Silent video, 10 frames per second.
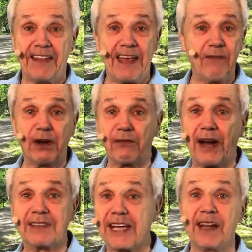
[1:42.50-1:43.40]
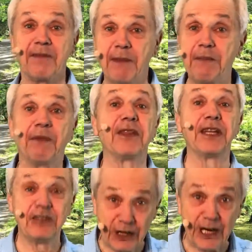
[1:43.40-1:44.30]
he went around telling people
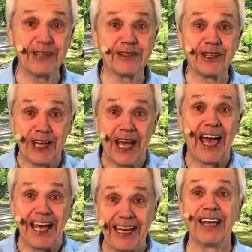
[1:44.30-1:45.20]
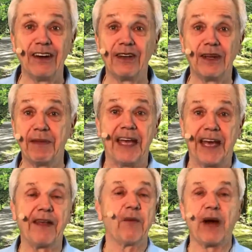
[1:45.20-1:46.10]
that Jesus had healed him.
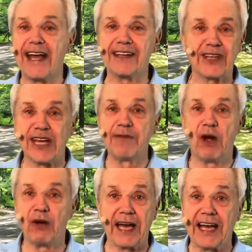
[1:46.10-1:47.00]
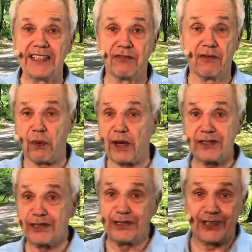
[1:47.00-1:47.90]
And they were asking him all kinds of
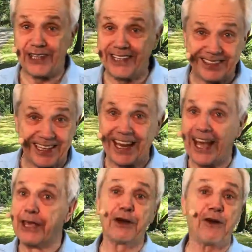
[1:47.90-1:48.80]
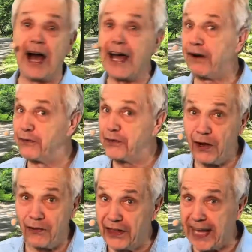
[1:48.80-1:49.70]
questions. And he said, You know, I don't
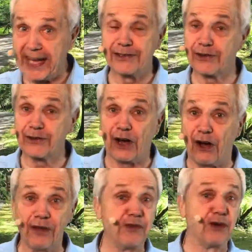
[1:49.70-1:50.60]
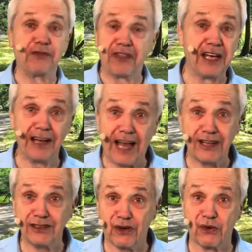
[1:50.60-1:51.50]
know the answer to all of your
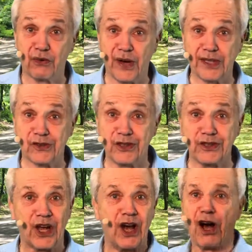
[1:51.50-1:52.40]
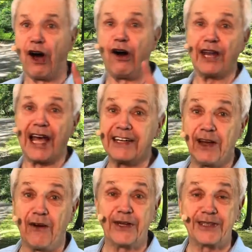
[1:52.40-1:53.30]
theological questions. All I
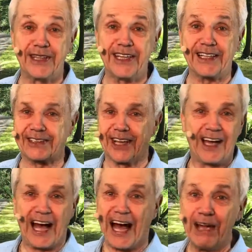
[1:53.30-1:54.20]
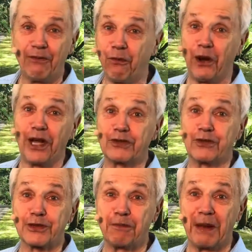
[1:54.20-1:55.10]
know is this I once
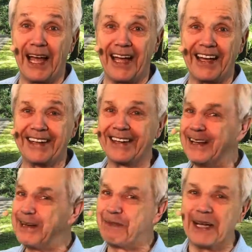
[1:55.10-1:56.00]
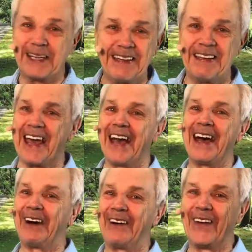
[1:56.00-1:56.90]
was blind, but
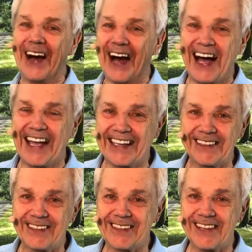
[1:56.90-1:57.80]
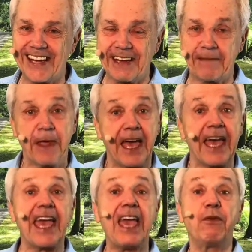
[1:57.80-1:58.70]
now I can see.
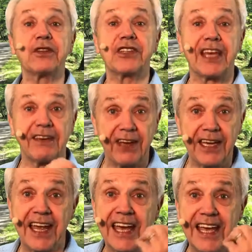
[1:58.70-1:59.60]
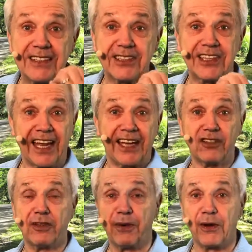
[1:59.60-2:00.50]
He was giving his
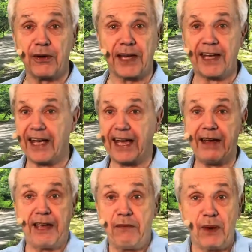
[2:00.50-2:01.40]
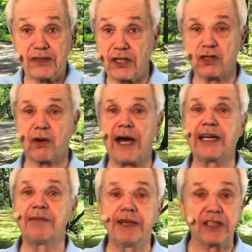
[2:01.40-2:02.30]
testimony. He, he wasn't trying
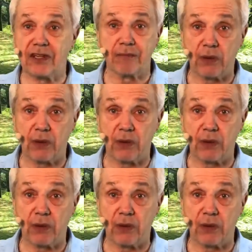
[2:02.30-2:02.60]
to be some